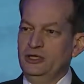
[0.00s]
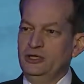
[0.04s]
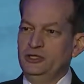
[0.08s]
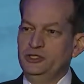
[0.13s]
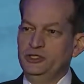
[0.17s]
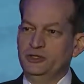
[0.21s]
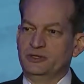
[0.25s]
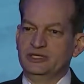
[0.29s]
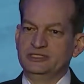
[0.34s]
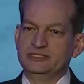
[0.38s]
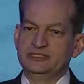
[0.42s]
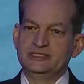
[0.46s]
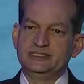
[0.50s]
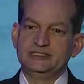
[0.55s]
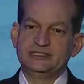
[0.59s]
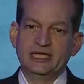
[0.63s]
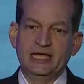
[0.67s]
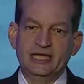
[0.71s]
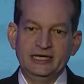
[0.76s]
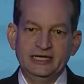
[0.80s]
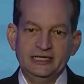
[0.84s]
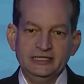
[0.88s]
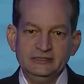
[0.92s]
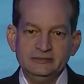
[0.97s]
you can
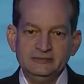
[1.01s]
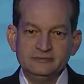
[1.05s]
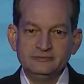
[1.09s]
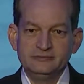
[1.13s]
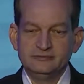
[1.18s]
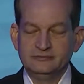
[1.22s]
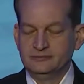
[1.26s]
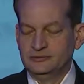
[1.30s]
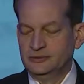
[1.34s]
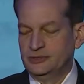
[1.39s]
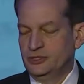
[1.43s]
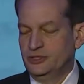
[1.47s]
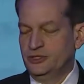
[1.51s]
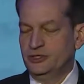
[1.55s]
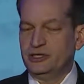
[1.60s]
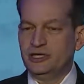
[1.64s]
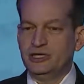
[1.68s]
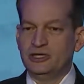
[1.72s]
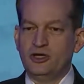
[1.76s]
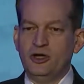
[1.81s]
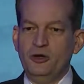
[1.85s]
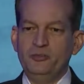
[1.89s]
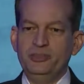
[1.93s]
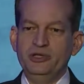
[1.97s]
study, you
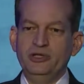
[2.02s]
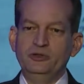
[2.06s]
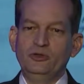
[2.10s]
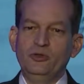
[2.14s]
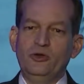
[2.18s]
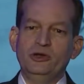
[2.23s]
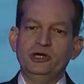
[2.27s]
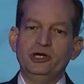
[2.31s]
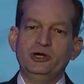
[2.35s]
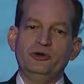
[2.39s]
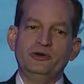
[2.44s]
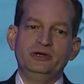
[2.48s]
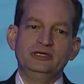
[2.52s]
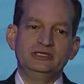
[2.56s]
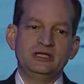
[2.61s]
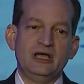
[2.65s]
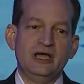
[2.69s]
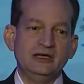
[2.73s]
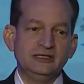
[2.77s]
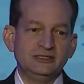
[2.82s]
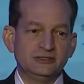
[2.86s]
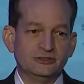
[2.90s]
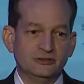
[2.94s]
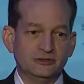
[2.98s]
can go be a lawyer or a
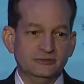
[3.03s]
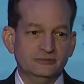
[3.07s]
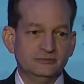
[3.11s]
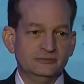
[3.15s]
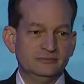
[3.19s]
doctor.